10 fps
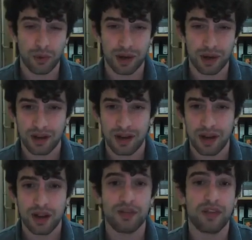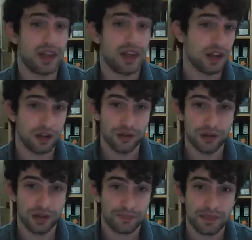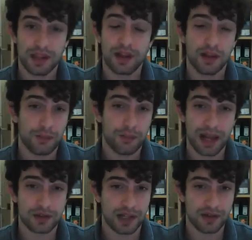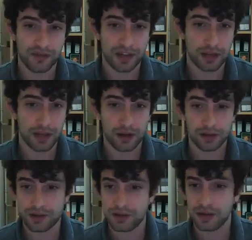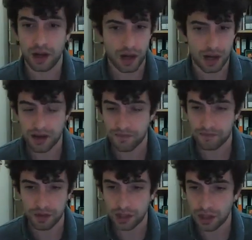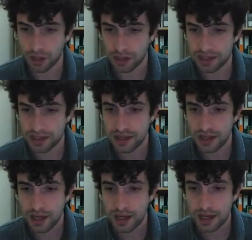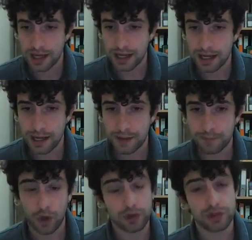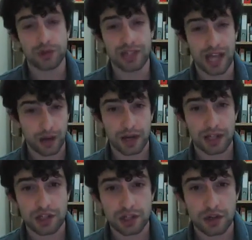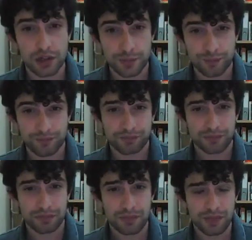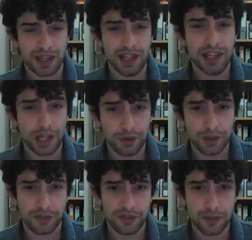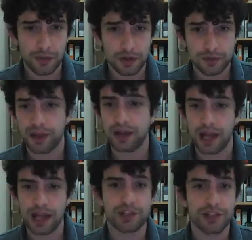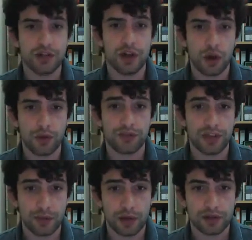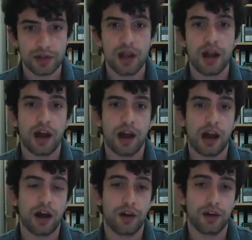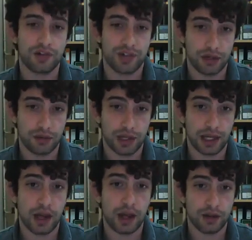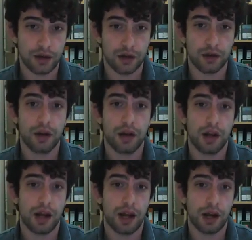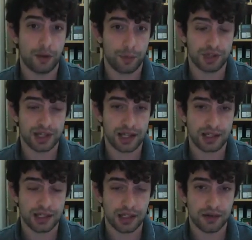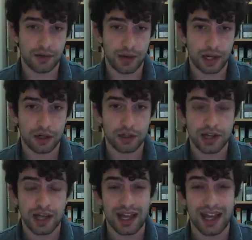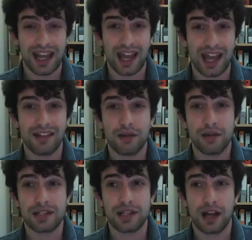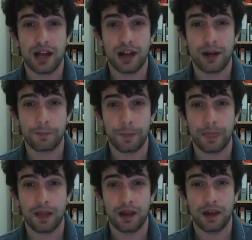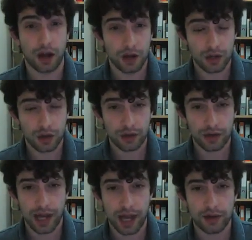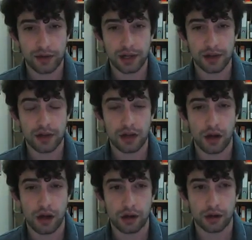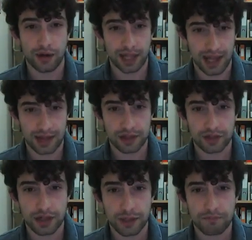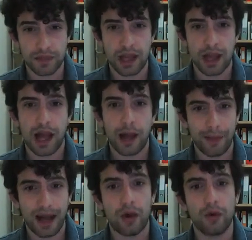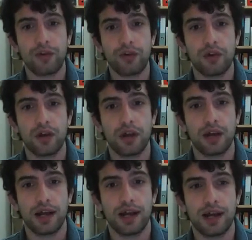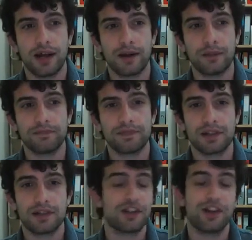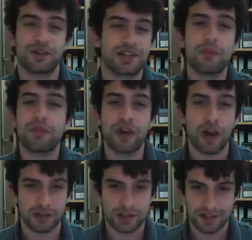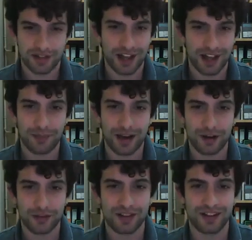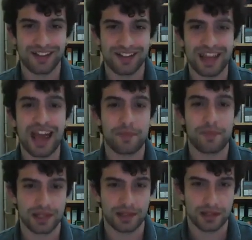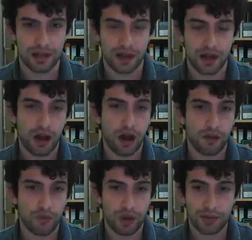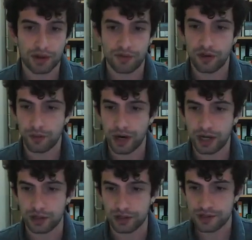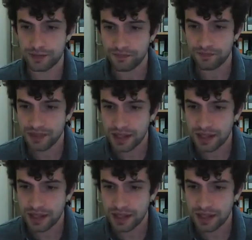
in point. They include males and females regardless. Also town registers include the females, but as you know, females are generally underrepresented in the records. And there is an article I had written on Greek Ancestry about some thoughts about the absence of women from records.